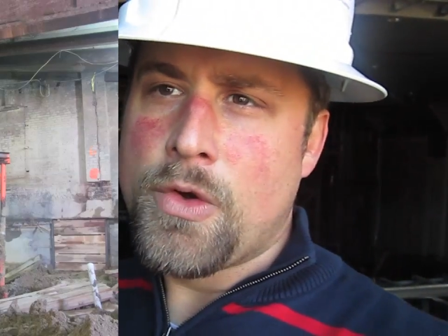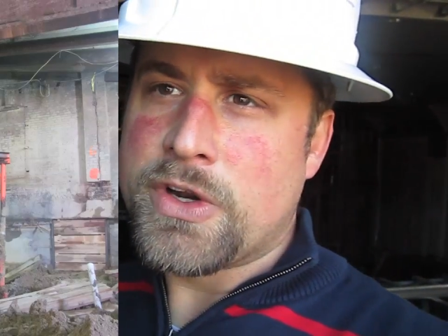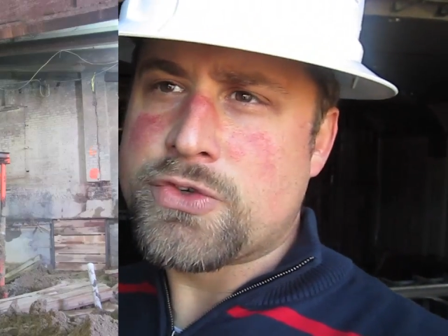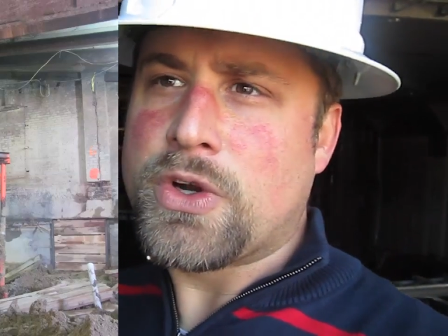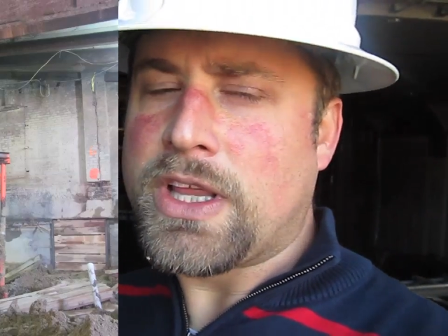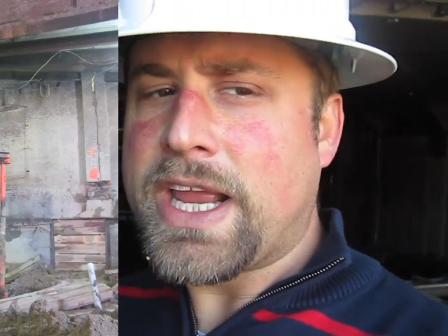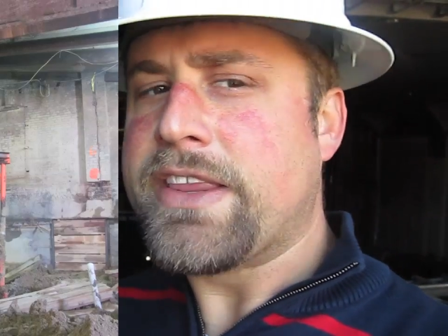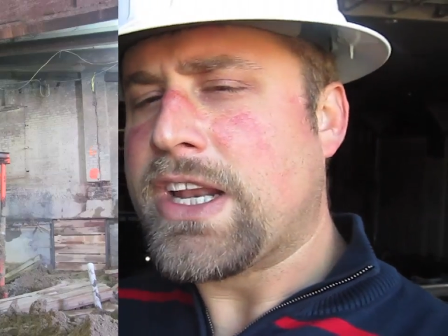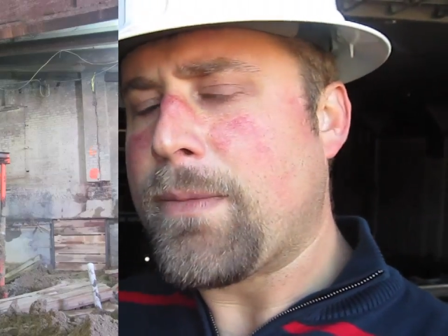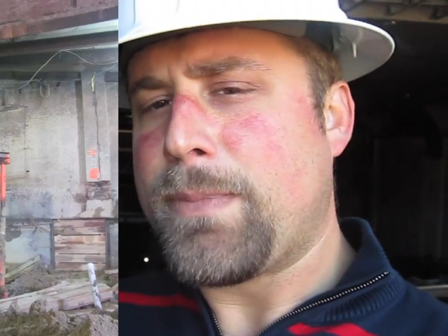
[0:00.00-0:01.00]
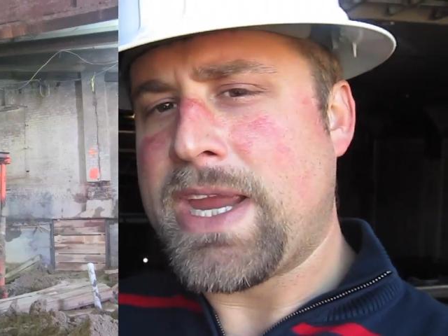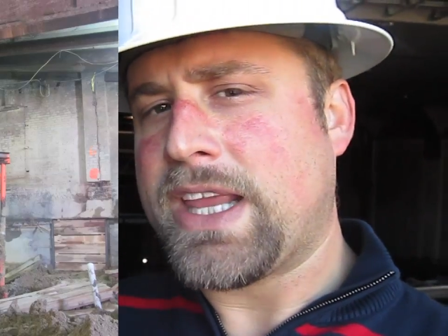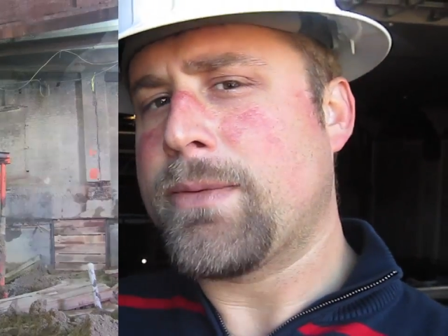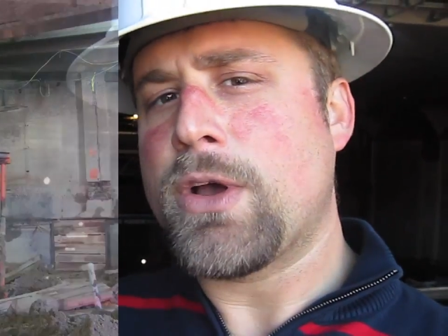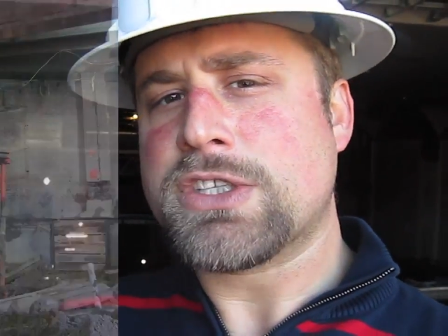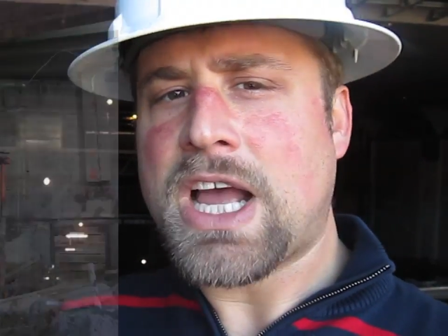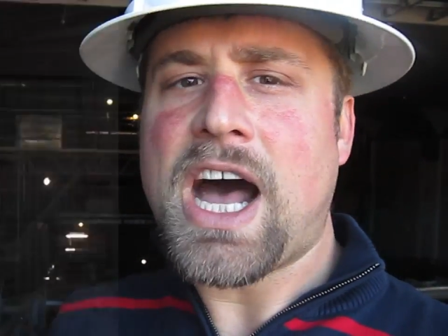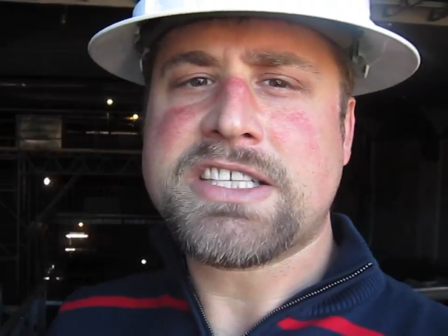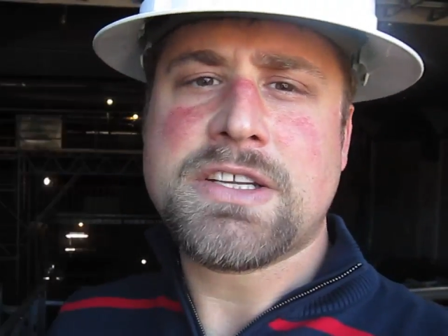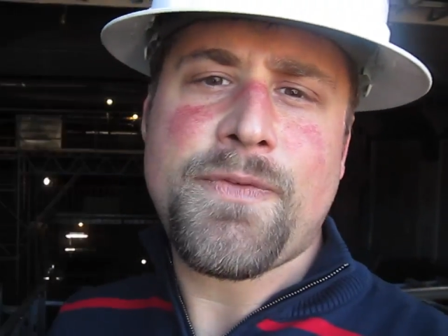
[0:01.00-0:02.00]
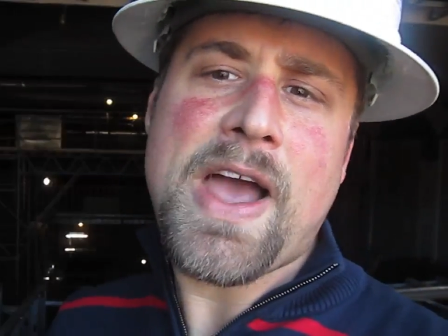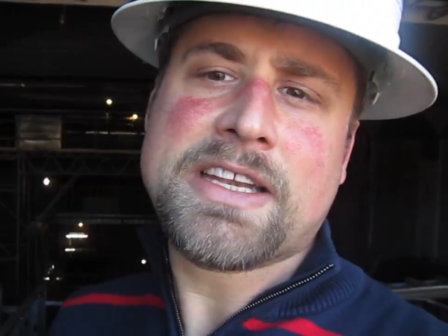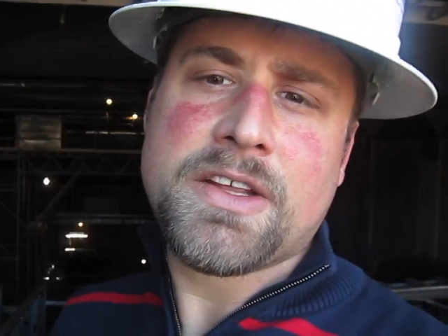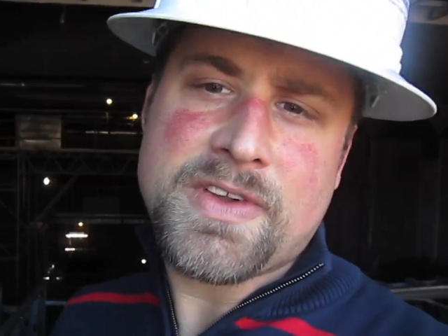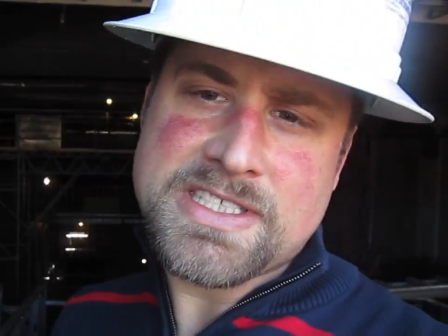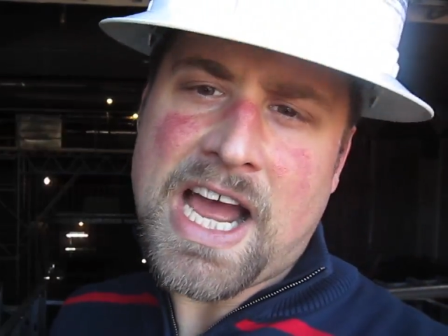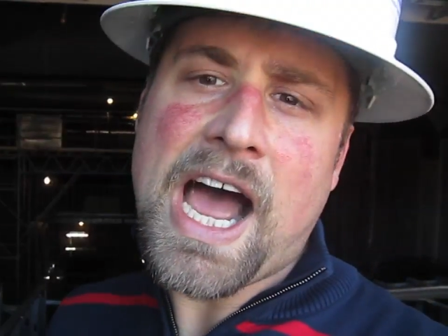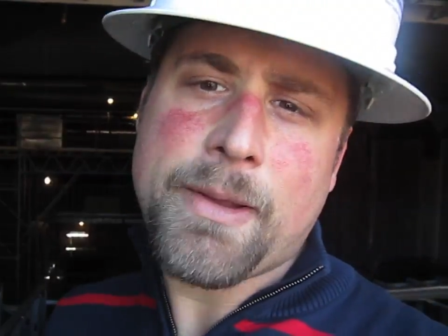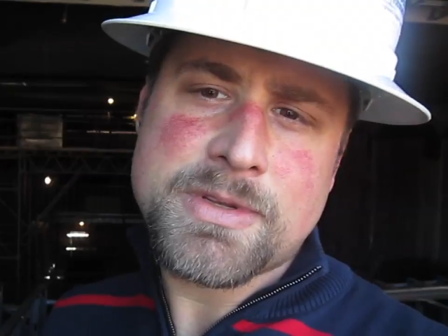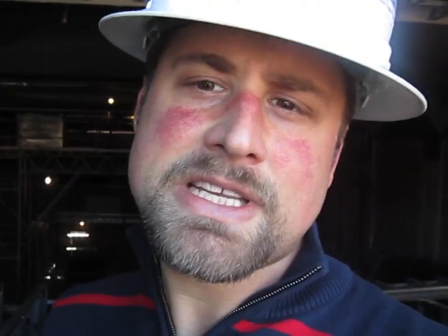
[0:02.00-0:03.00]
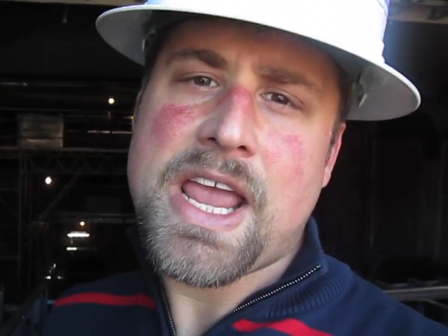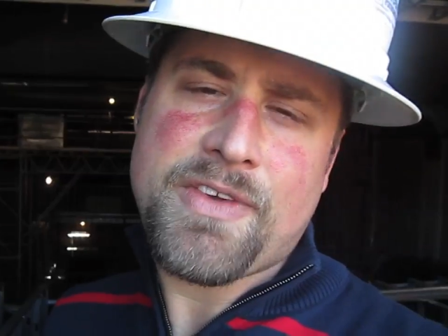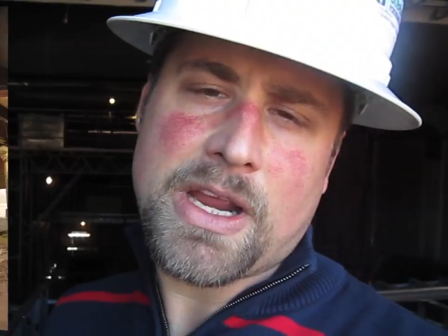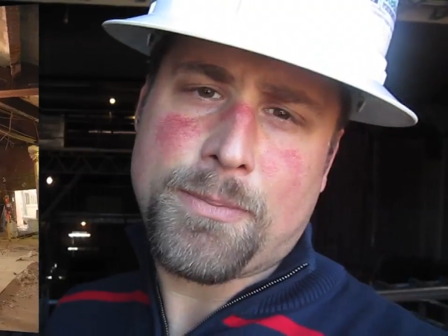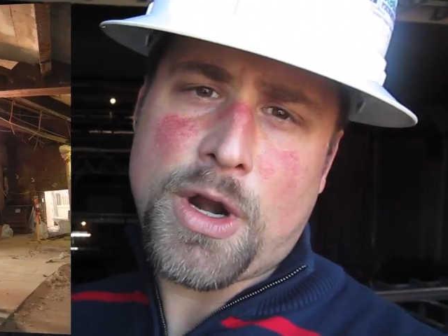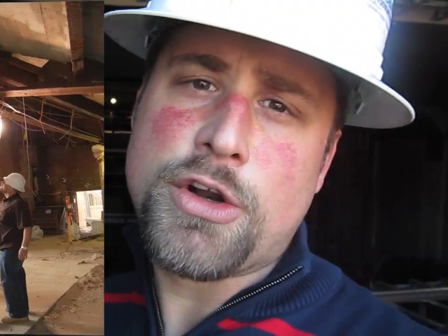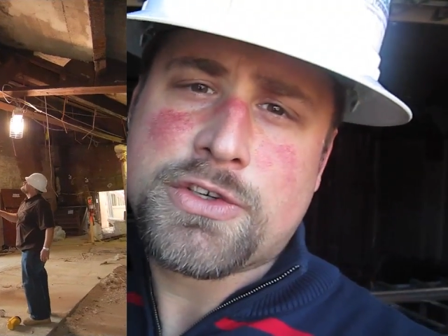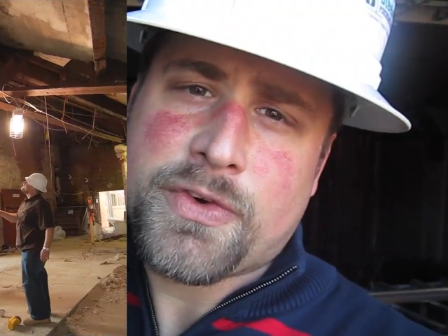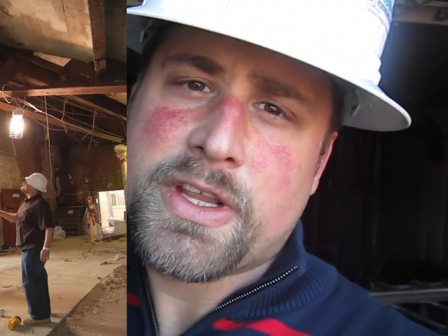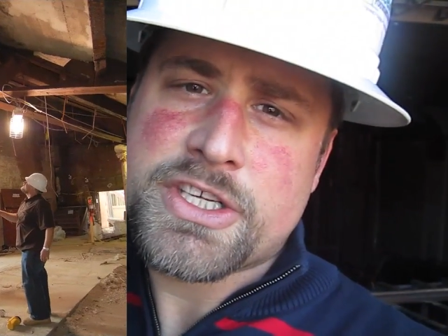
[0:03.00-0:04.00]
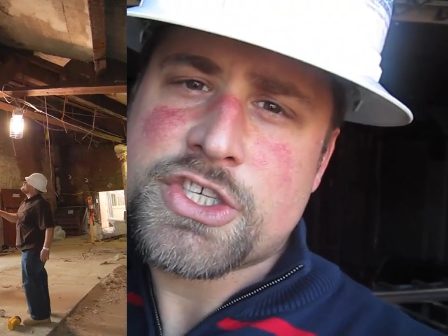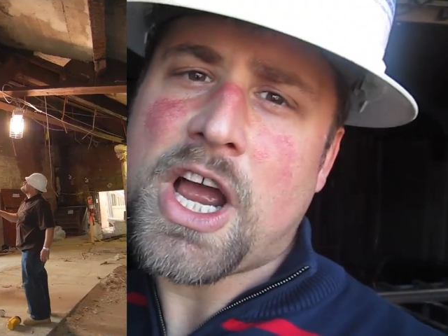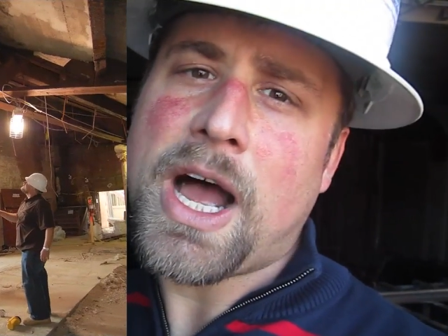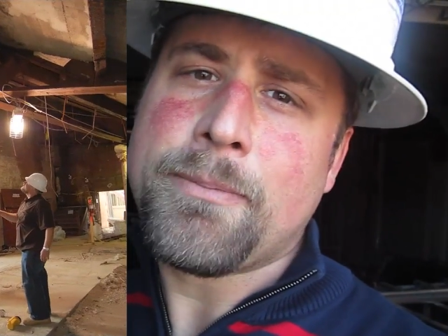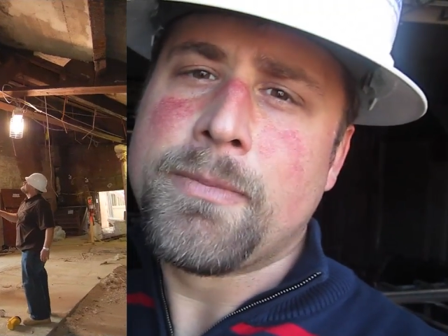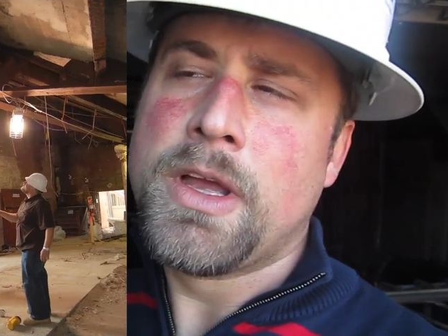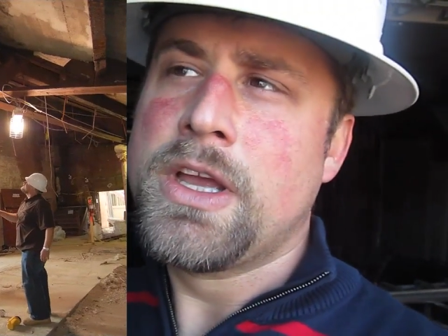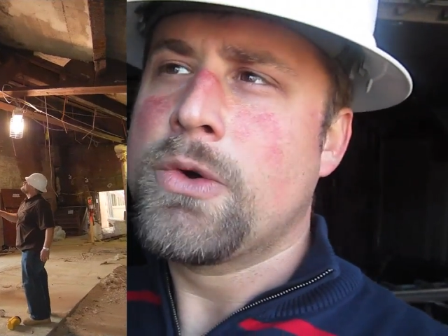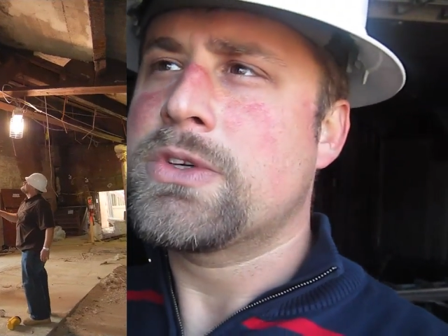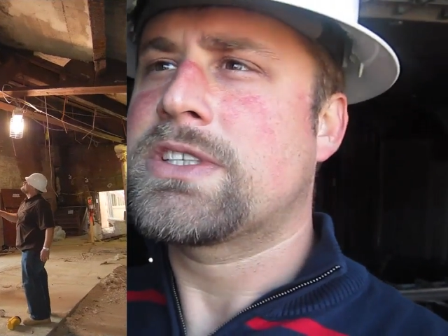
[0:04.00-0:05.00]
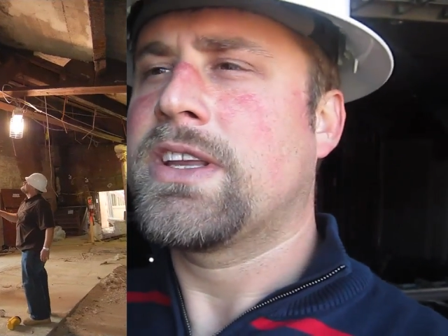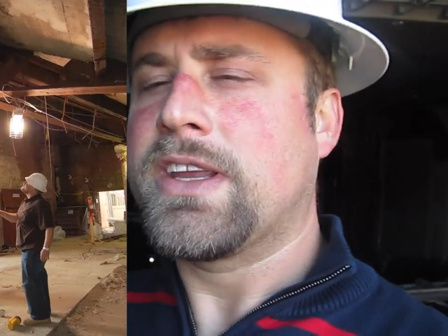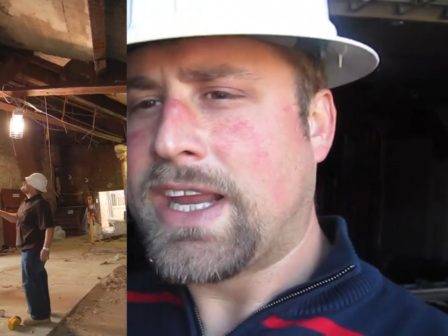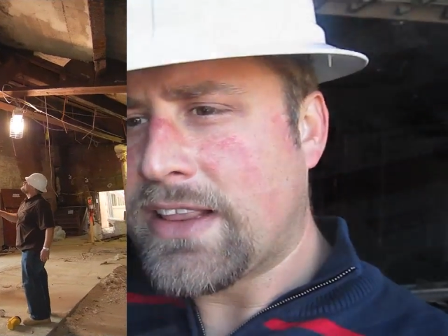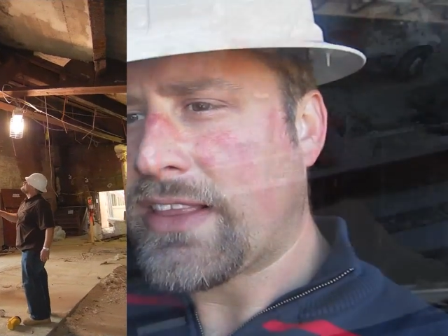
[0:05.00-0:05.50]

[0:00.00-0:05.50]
which really ended up being the most cost-effective and time-saving approach for this job. Is get